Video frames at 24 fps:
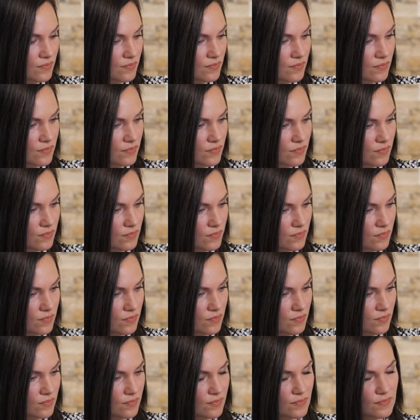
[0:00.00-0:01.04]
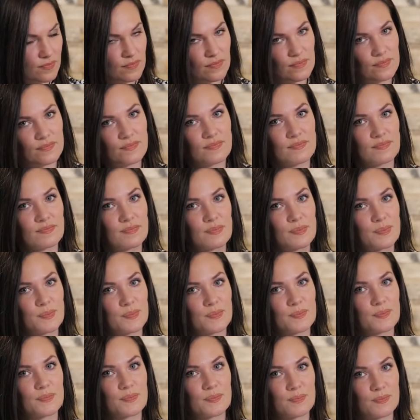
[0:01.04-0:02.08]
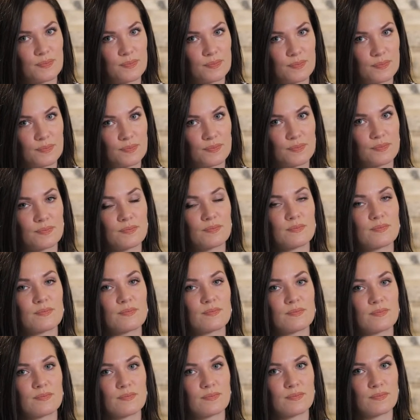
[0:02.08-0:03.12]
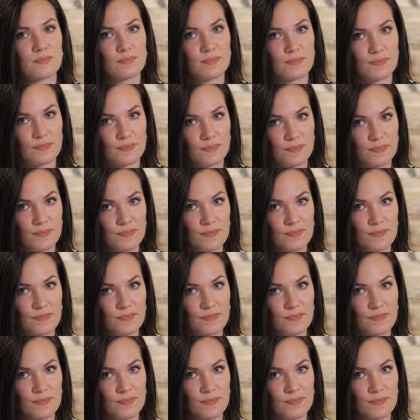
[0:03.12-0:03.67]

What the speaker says: The person shown says nothing.